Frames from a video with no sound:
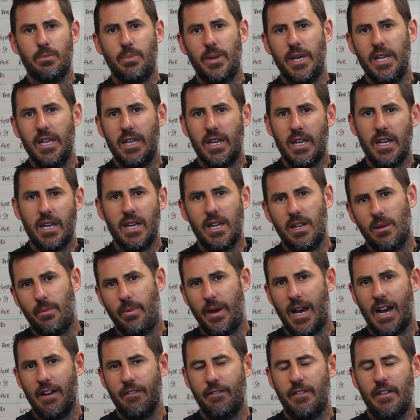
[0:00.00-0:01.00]
are peaking at
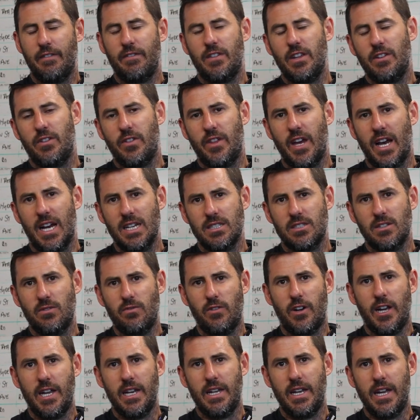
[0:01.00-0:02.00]
about
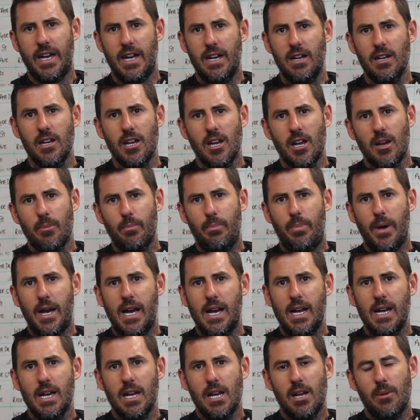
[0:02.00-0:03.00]
50,000 right now,
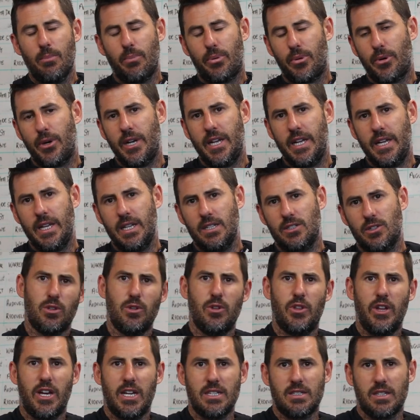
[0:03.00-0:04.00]
but
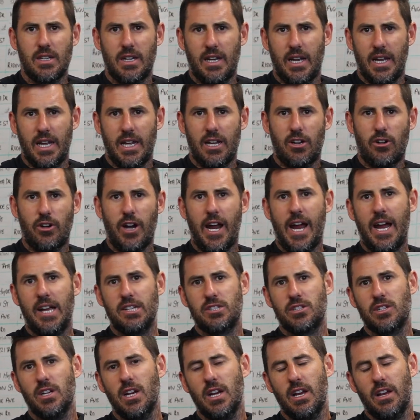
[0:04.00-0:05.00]
pre-2008
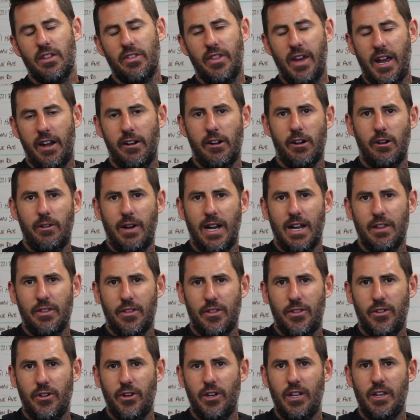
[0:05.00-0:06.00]
crash, they were around
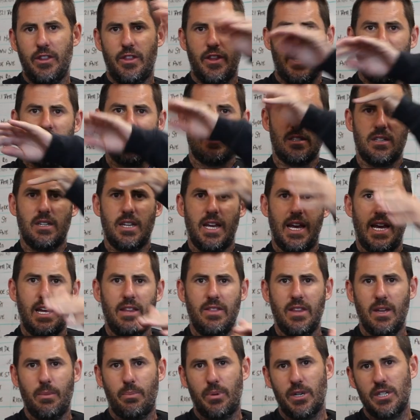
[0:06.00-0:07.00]
30,000,
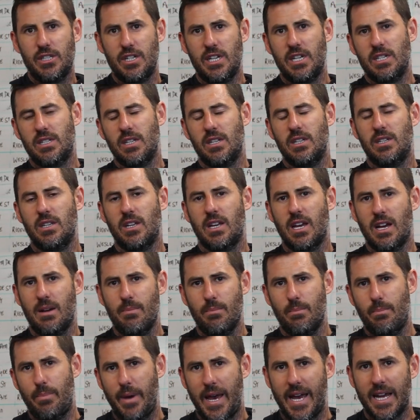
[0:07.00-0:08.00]
and they're projected to
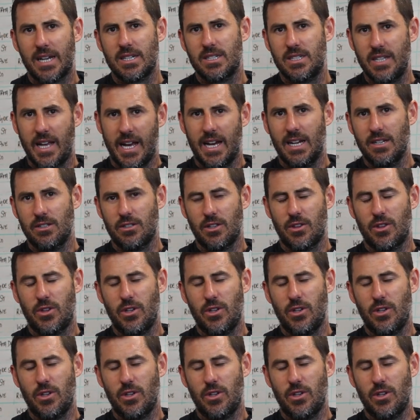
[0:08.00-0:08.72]
come back down to